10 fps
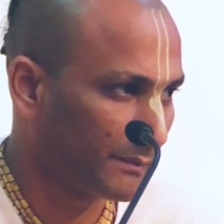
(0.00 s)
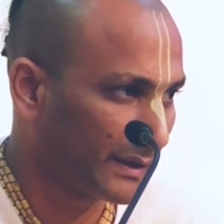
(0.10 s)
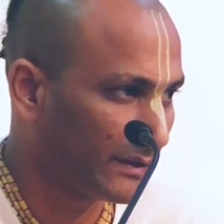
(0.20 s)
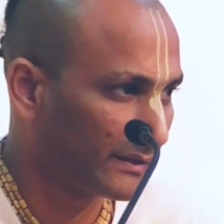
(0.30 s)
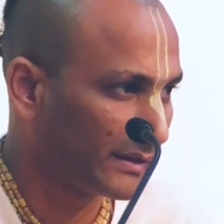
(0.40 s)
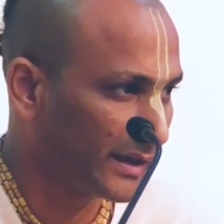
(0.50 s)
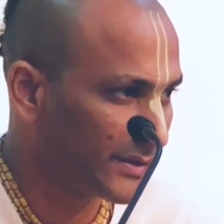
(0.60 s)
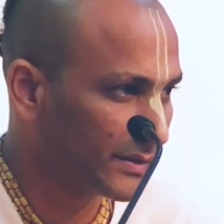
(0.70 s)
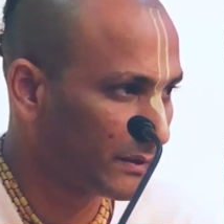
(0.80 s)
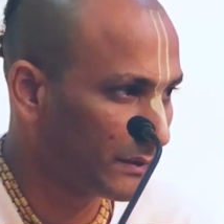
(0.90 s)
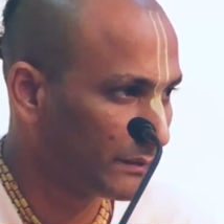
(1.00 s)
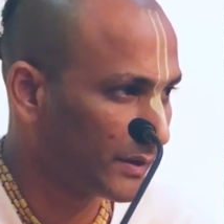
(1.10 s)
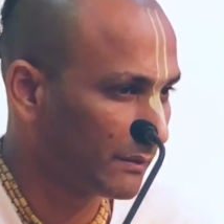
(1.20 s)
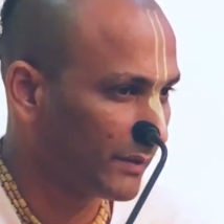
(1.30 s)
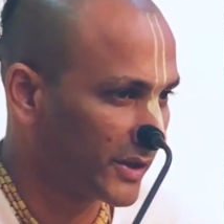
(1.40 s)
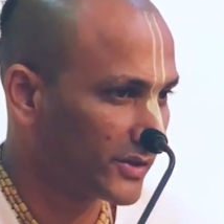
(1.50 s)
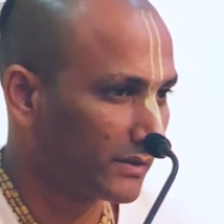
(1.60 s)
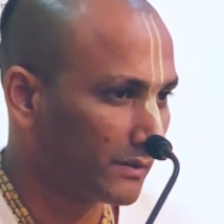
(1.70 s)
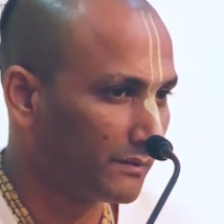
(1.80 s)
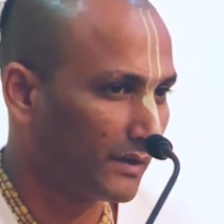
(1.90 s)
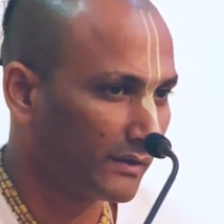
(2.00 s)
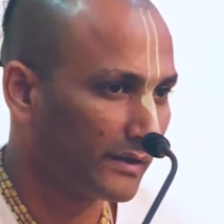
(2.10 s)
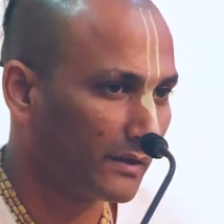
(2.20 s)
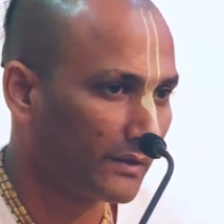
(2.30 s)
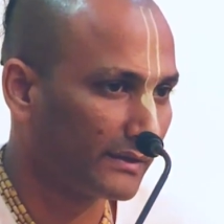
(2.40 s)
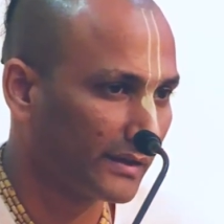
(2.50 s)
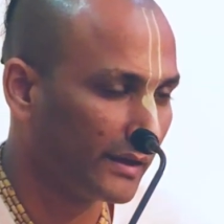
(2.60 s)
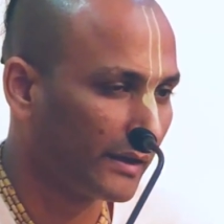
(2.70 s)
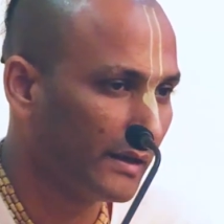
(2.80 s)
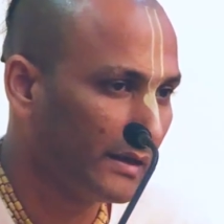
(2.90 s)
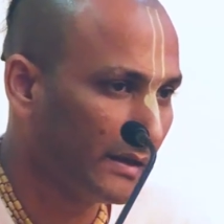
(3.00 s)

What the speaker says: because the nature of or a function of false ego is that